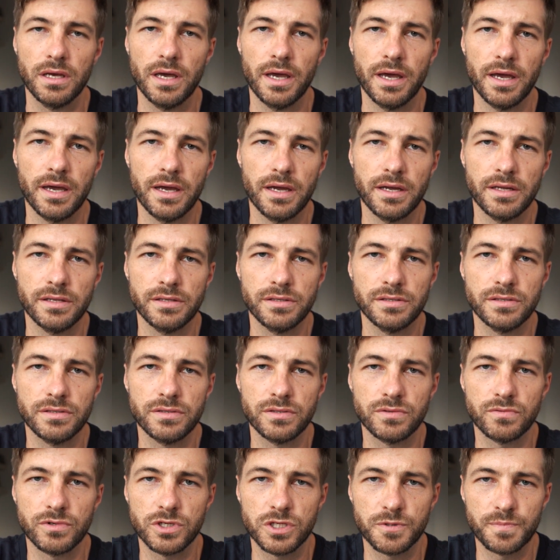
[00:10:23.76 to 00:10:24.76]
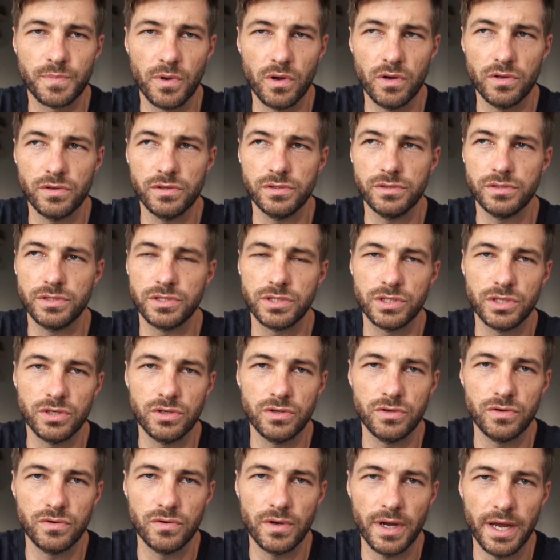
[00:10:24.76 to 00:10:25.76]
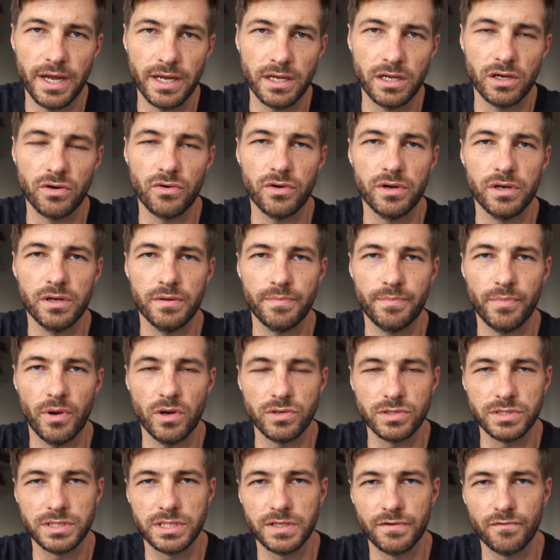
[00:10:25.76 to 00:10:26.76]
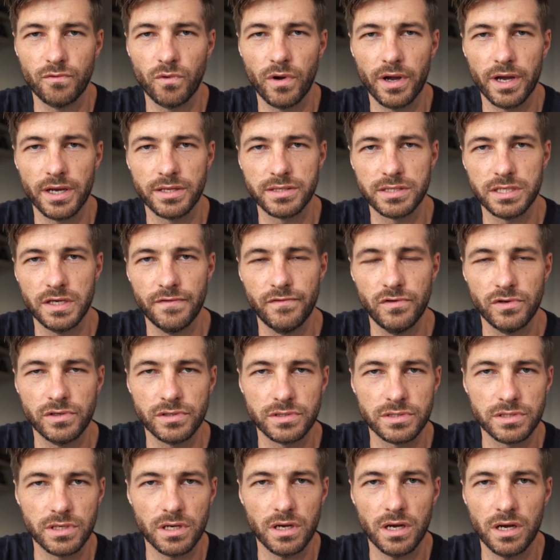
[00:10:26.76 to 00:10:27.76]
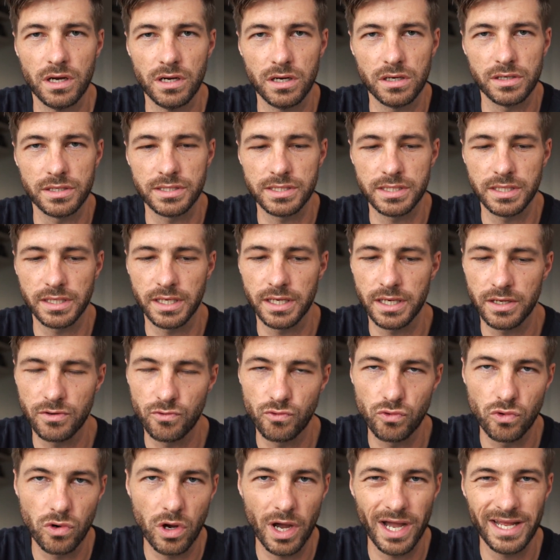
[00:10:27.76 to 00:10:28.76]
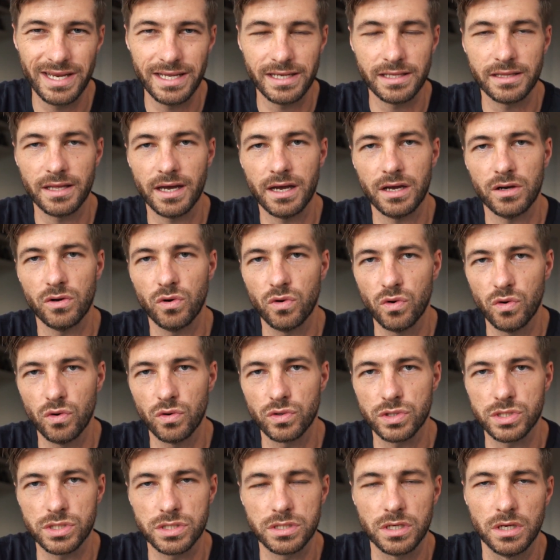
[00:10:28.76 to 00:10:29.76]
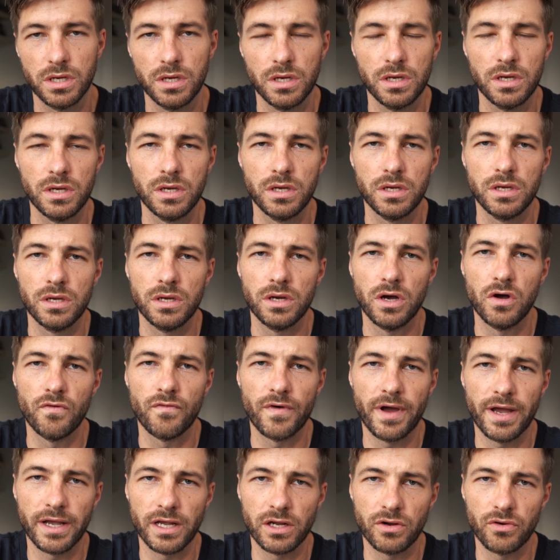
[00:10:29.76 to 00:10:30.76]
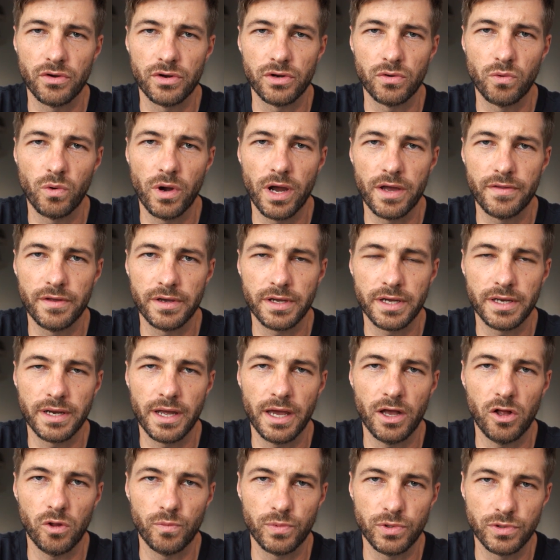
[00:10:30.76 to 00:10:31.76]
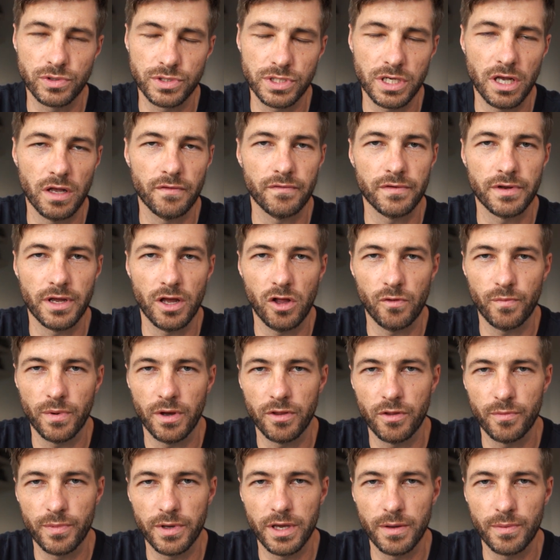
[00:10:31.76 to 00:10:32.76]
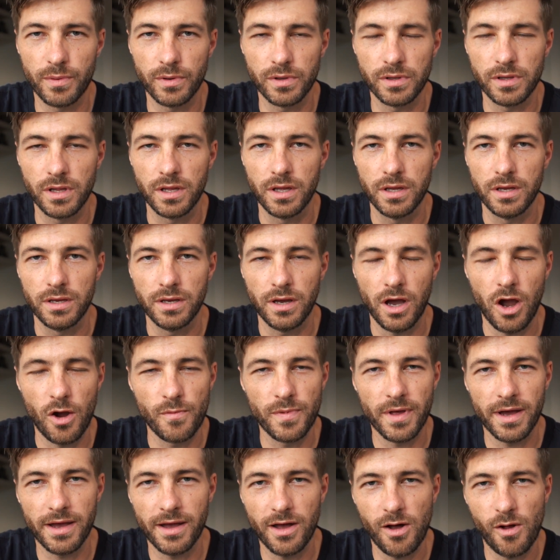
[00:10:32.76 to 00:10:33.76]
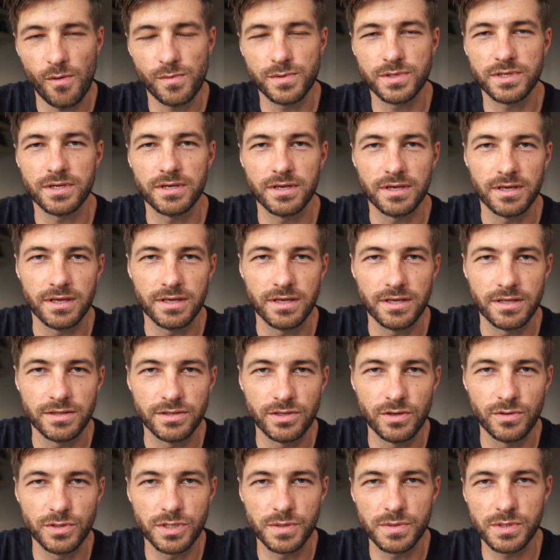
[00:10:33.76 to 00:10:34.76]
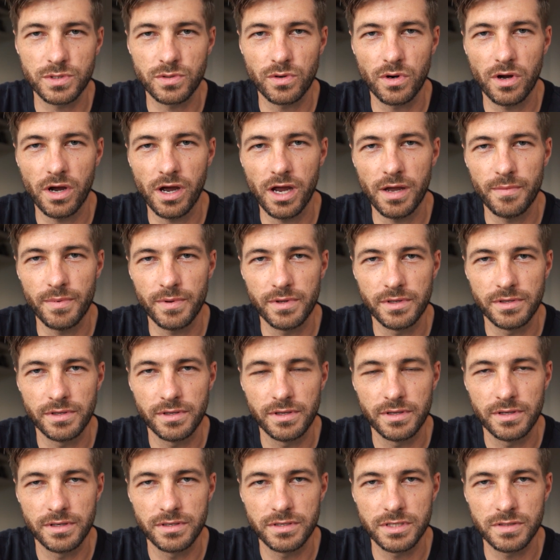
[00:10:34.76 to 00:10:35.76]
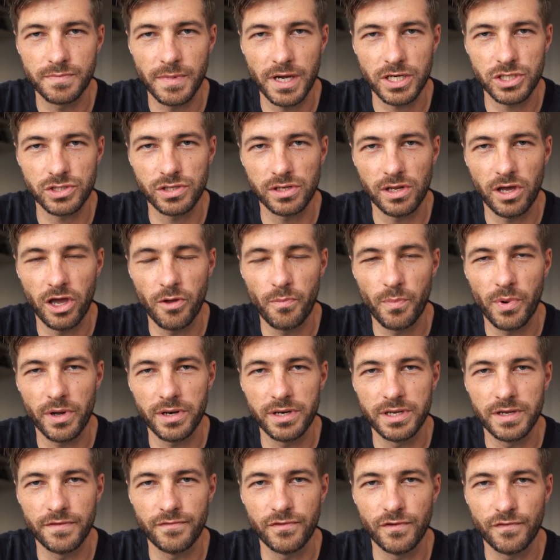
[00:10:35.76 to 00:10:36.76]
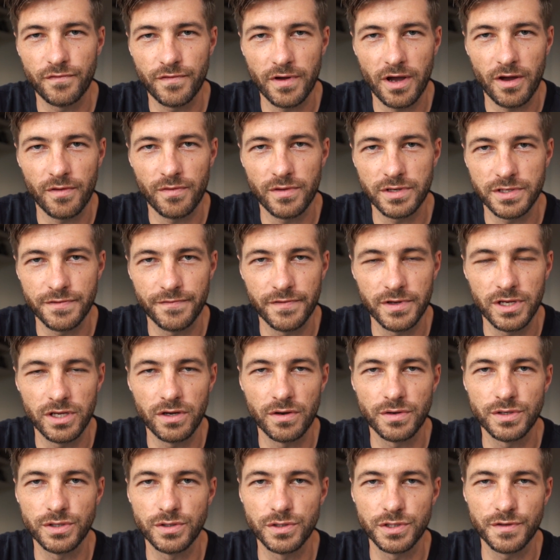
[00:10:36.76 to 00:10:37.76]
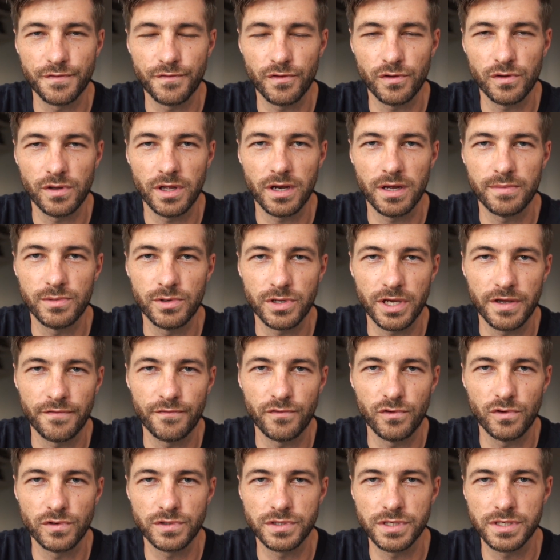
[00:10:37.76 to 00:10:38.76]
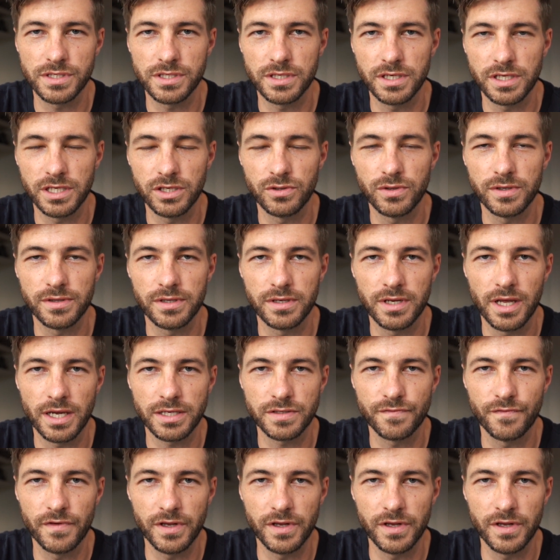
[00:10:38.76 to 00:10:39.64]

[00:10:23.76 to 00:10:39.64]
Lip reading: and respond to anger in a positive way, and see if you can start harnessing it and riding that horse of anger in a way that can help yourself and help other people. Hope that helped. Do subscribe, smash the like button if you found this video useful, and I'm looking forward to seeing you in the next